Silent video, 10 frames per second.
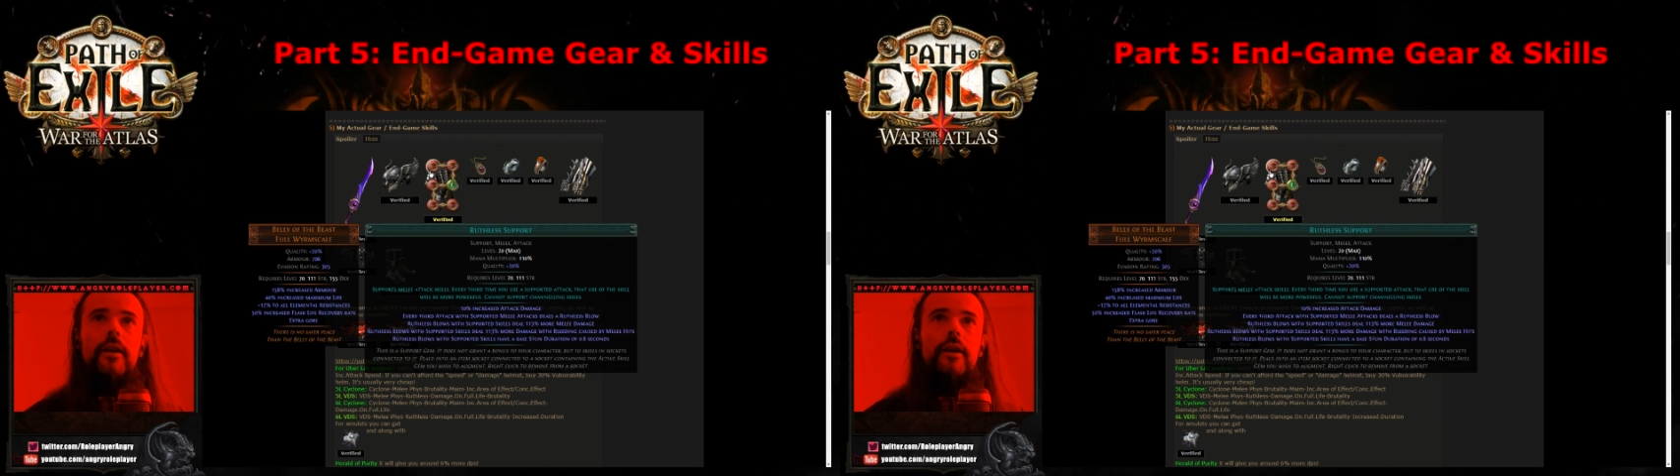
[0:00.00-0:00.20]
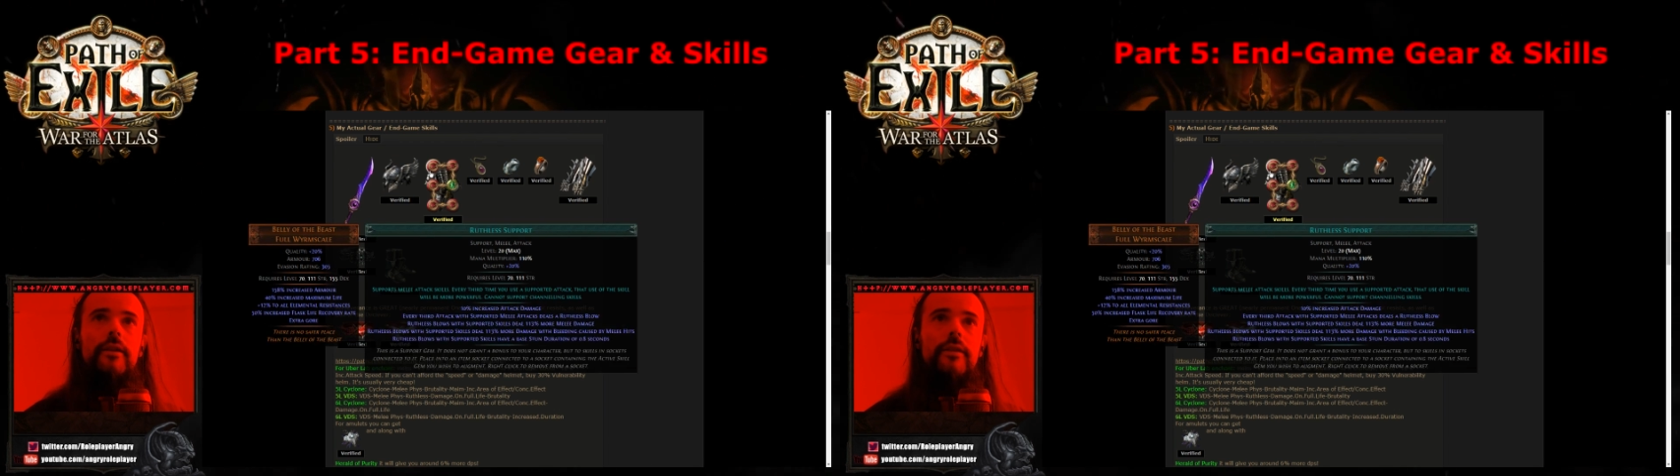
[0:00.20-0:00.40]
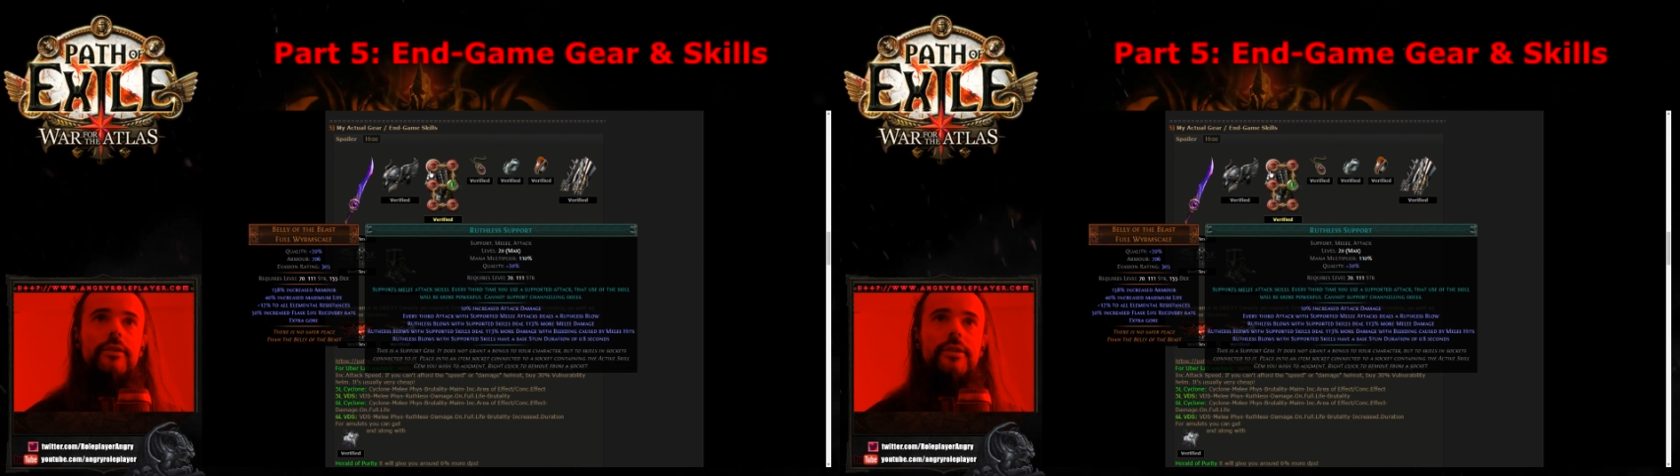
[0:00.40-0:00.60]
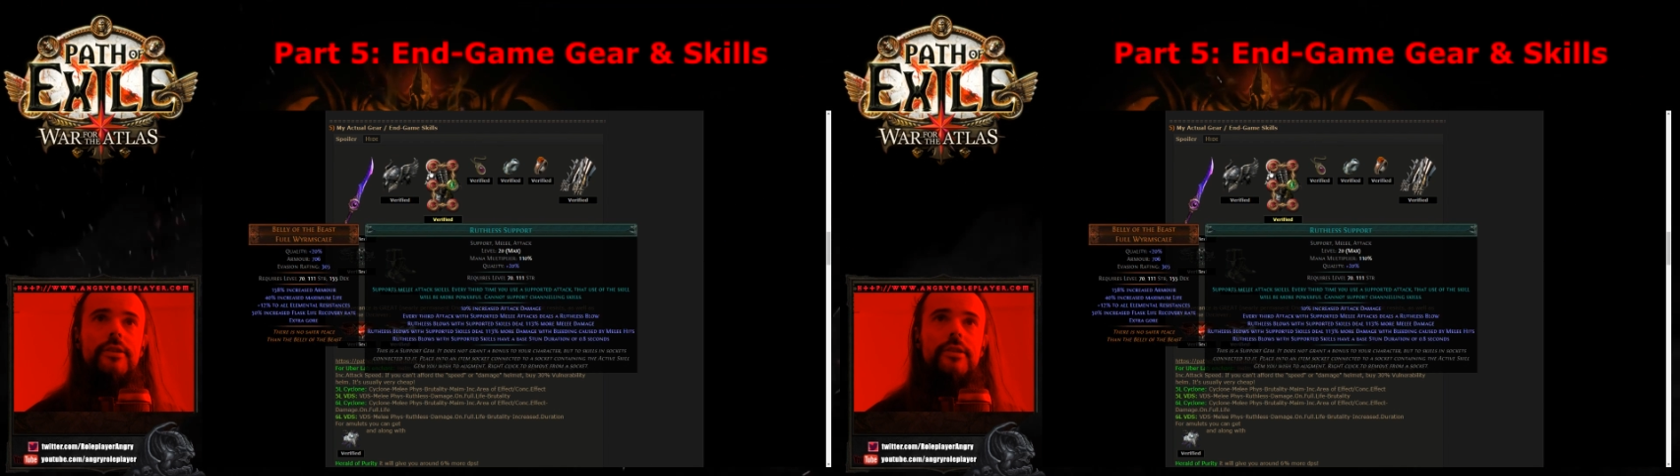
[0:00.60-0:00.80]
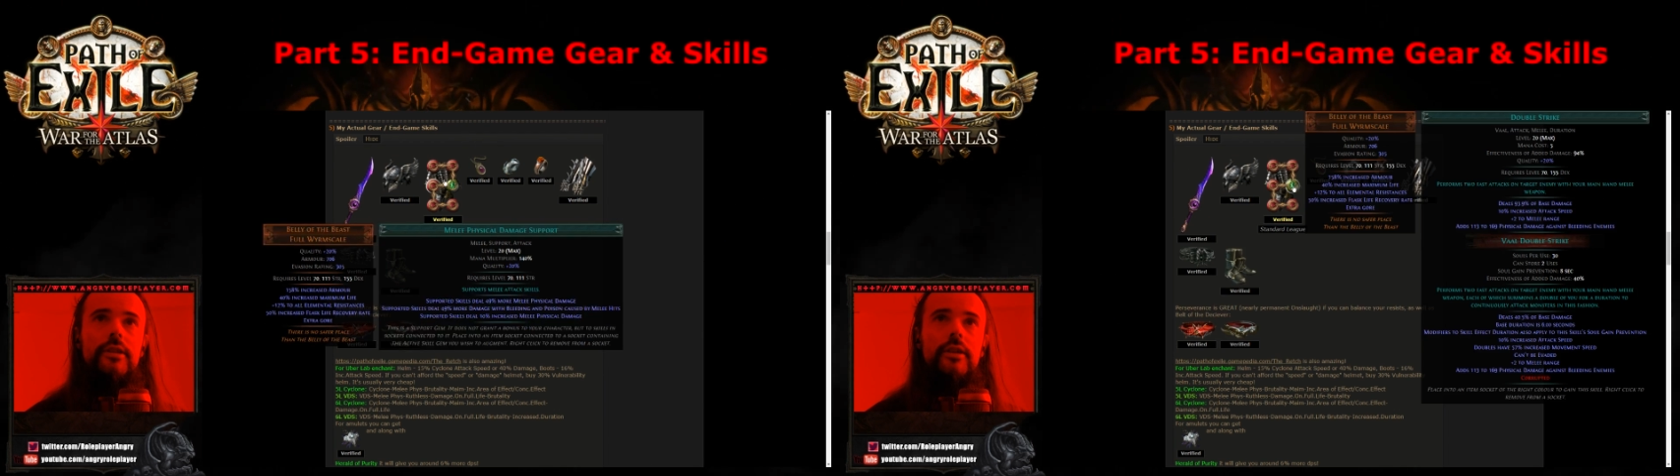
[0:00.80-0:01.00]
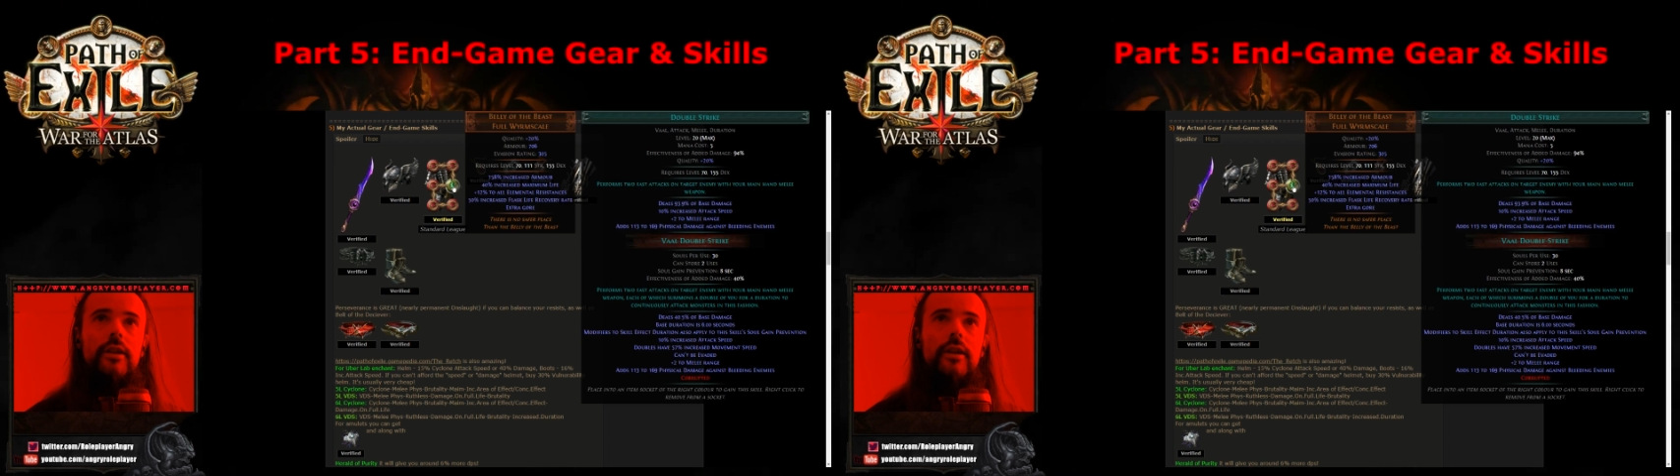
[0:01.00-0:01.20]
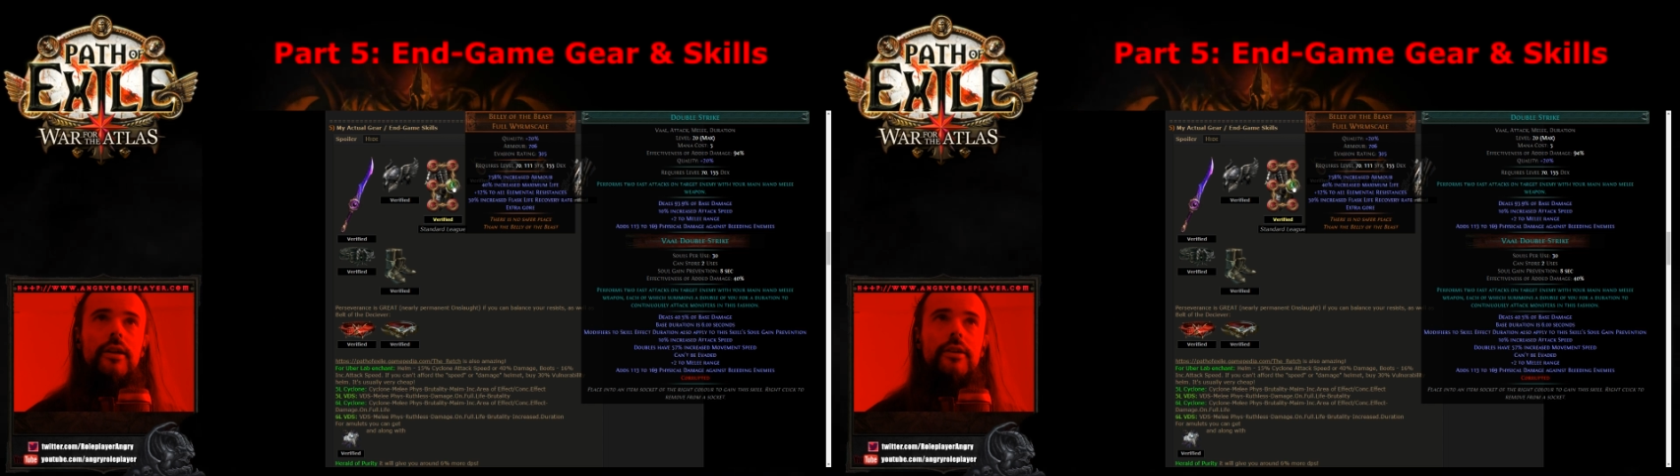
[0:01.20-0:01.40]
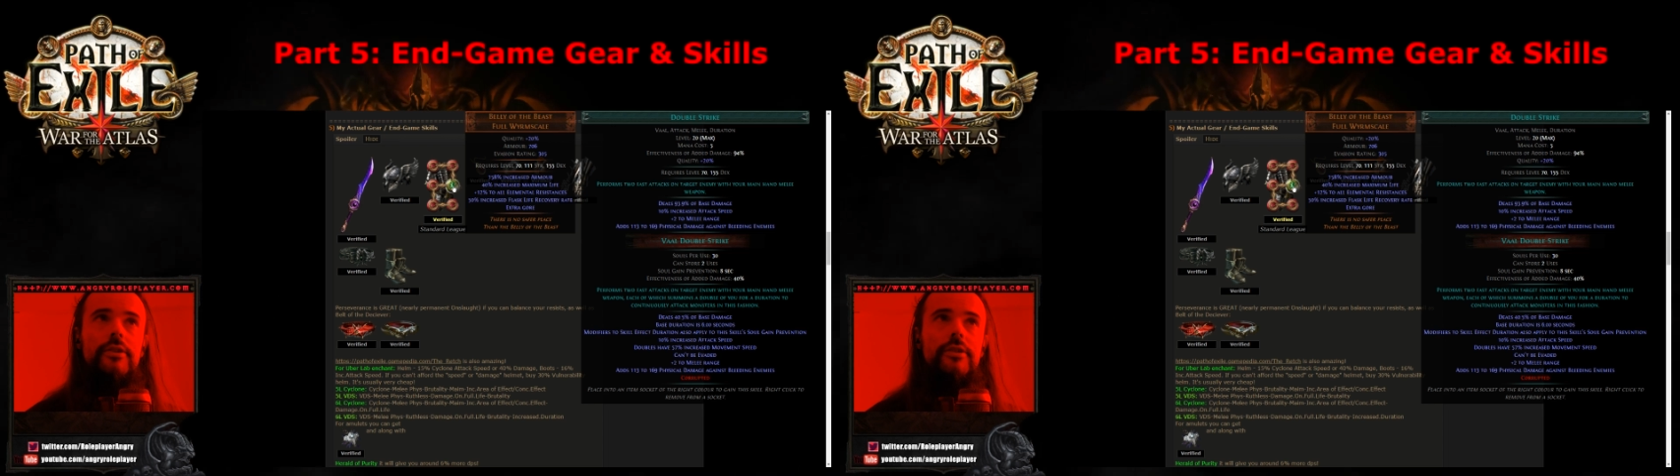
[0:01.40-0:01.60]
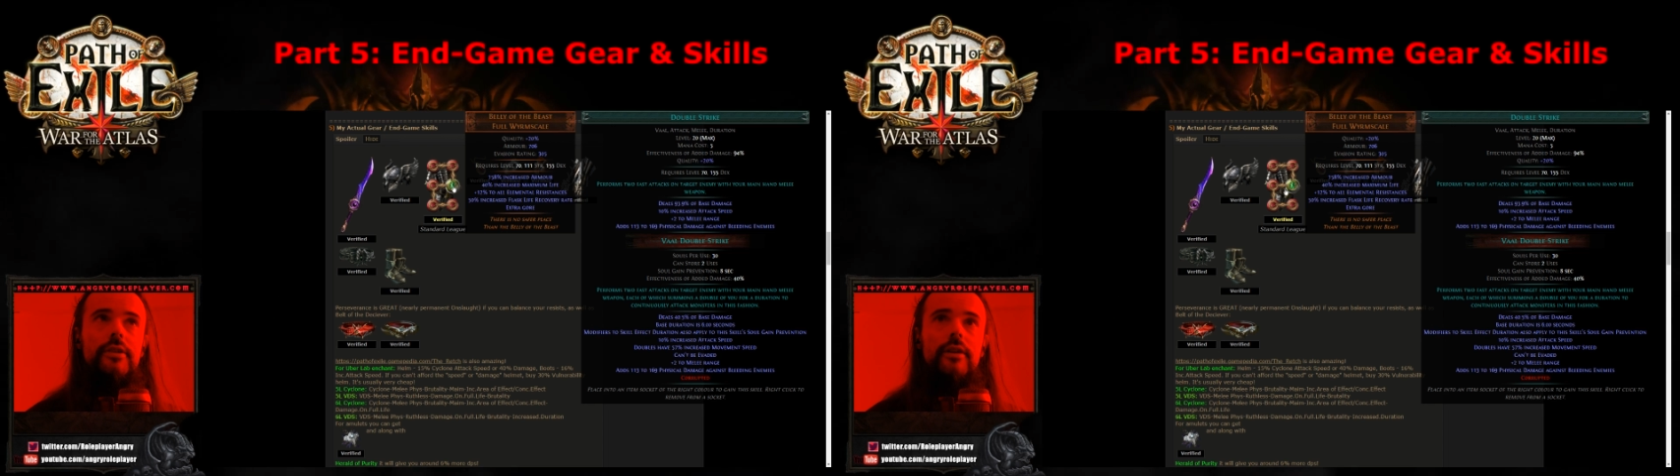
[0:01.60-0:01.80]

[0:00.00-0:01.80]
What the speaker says: Another 6 link is